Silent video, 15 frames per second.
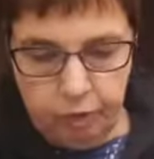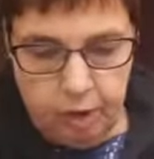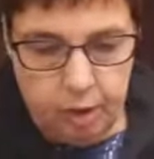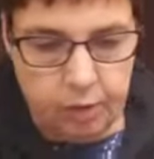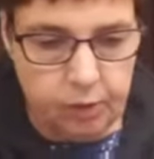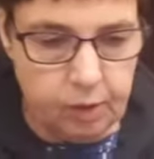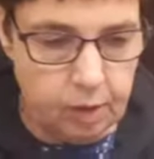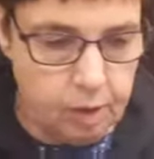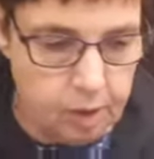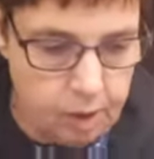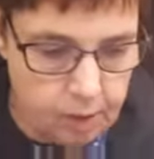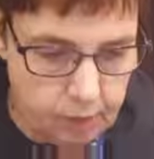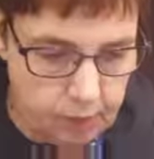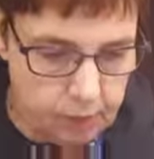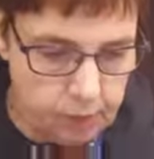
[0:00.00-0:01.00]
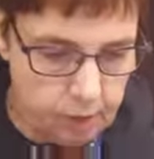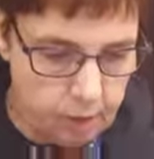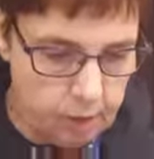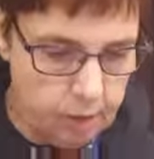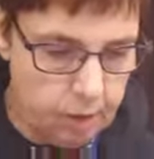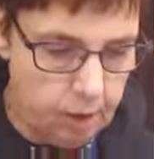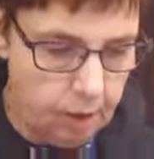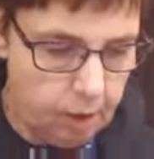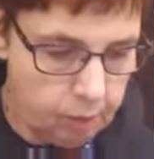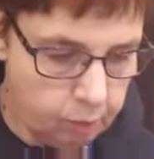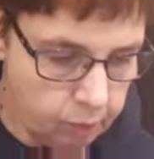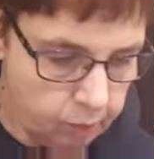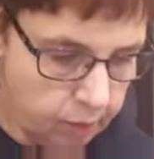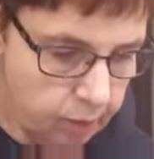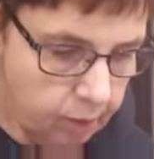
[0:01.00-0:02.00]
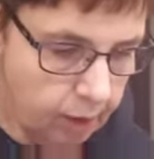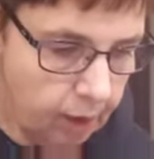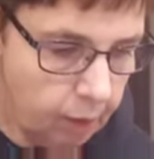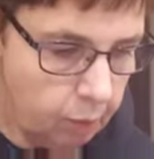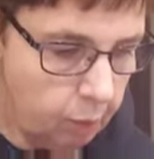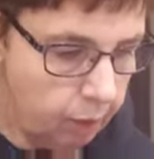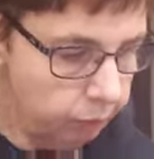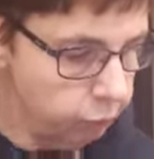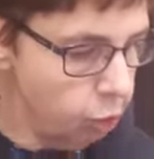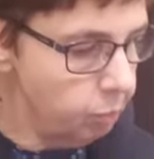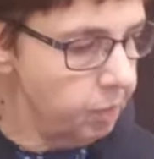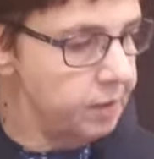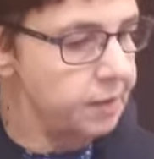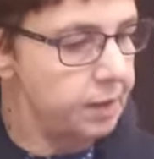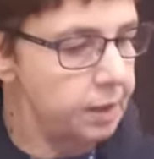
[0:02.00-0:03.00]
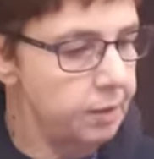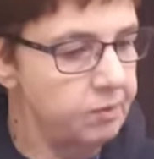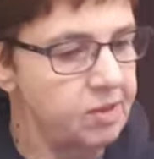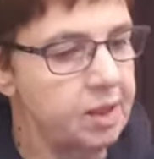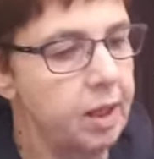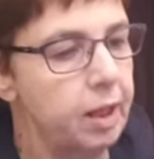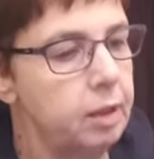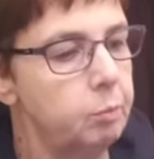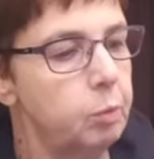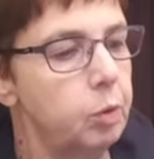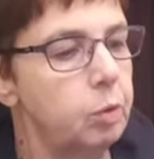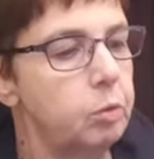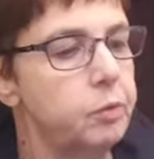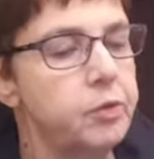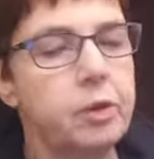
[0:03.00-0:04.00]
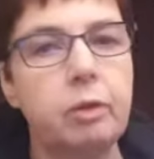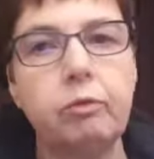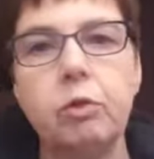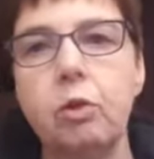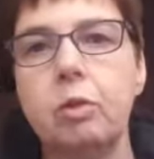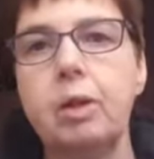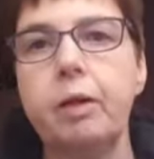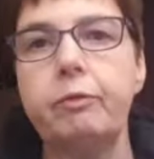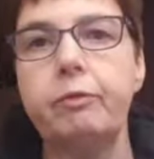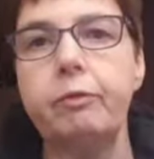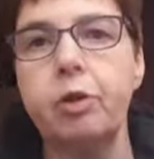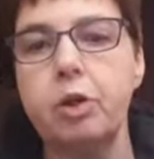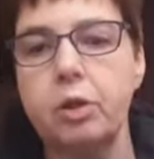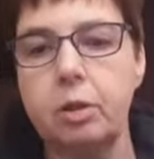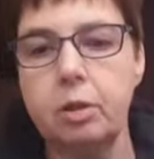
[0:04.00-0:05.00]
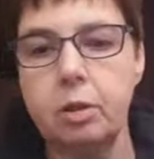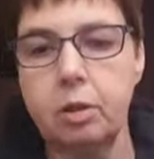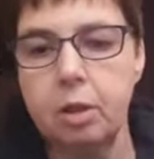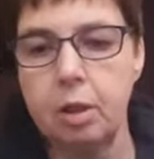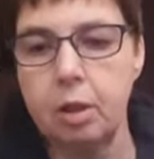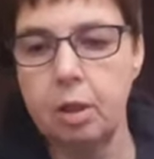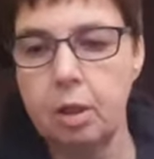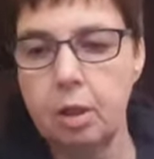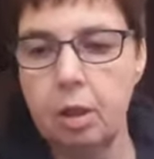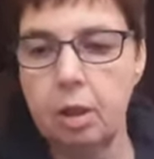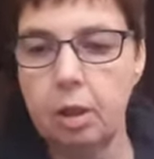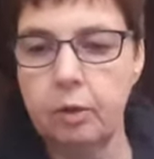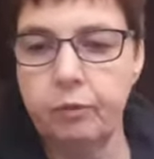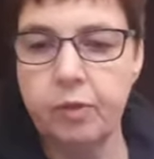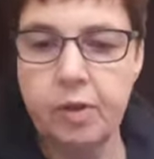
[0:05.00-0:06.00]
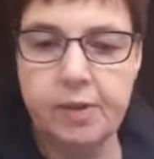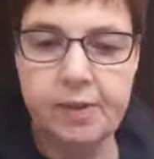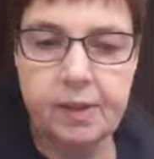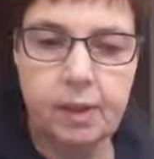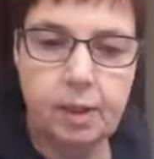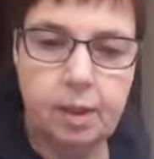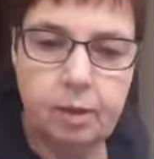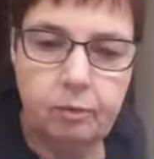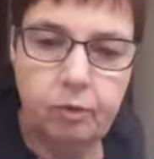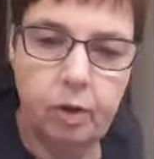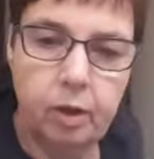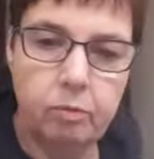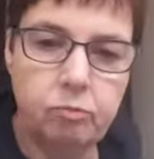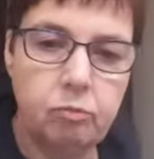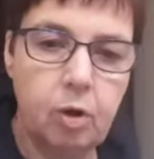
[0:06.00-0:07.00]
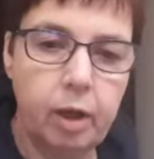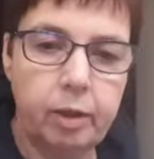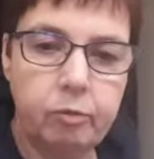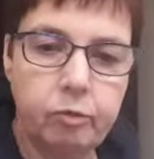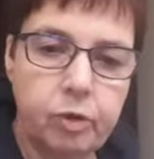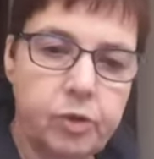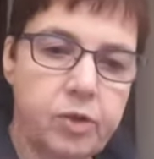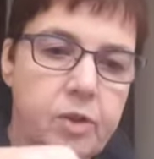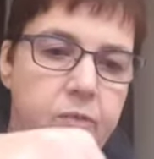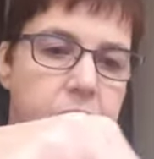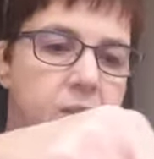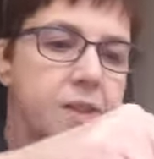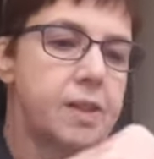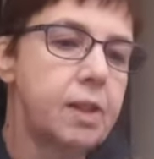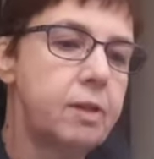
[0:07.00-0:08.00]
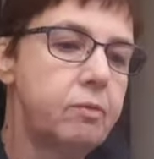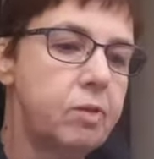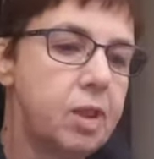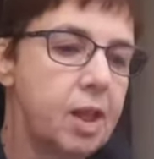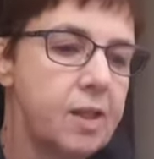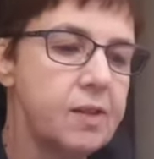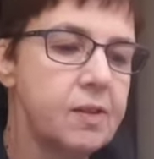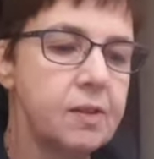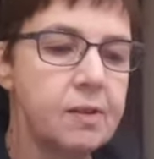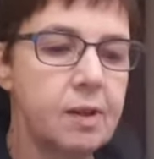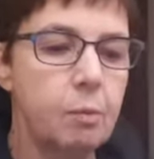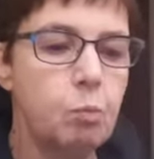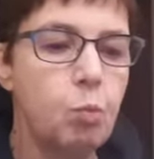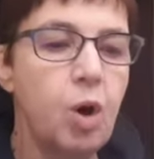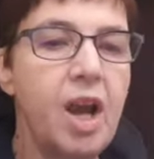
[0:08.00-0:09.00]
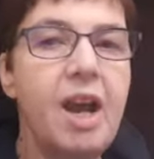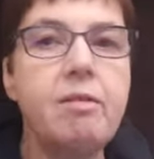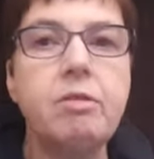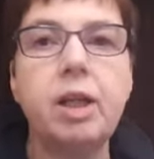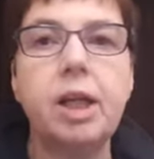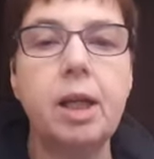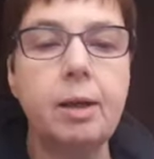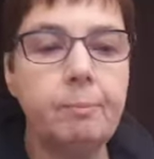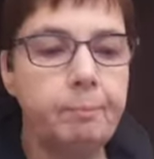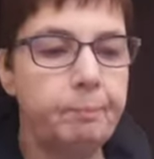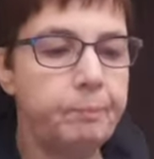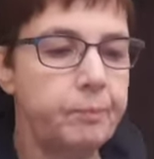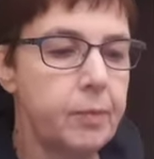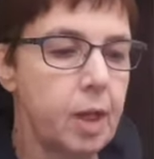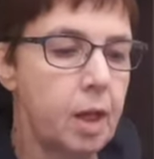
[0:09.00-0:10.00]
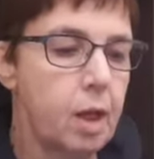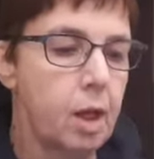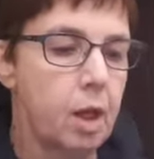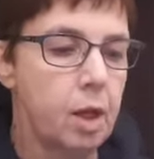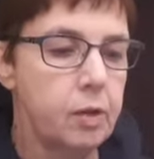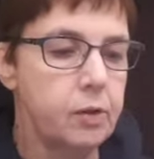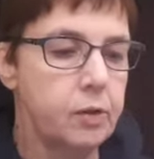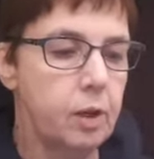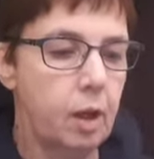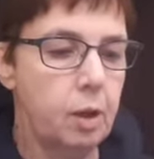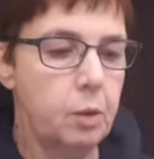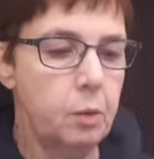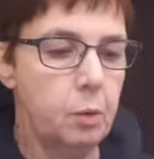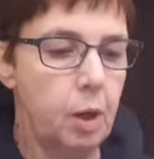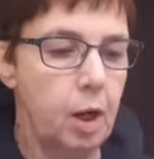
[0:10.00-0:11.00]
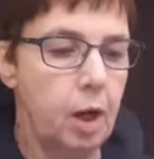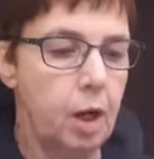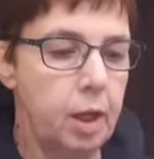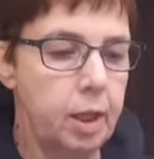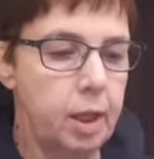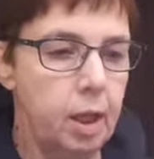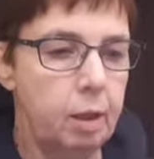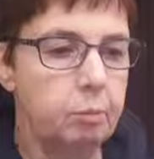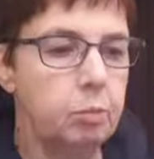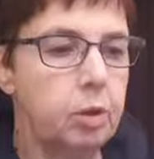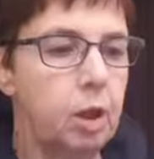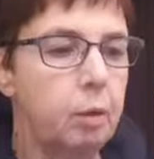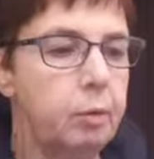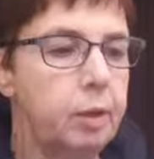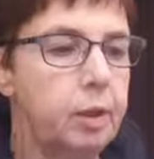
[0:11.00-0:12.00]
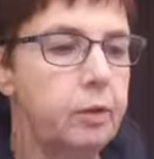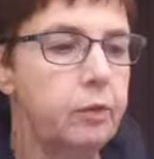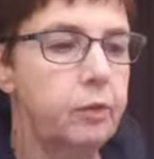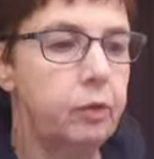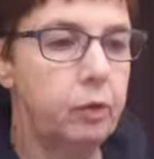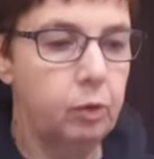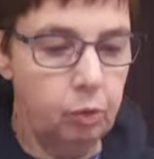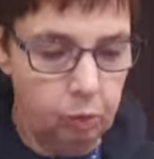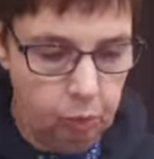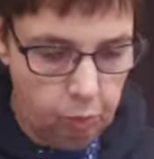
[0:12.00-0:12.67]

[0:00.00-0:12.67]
it turned inside out, and now I've got my sleeves labelled. So I've got left front of the sleeve and right front of the sleeve, and that's as I'm wearing it. So I am going to,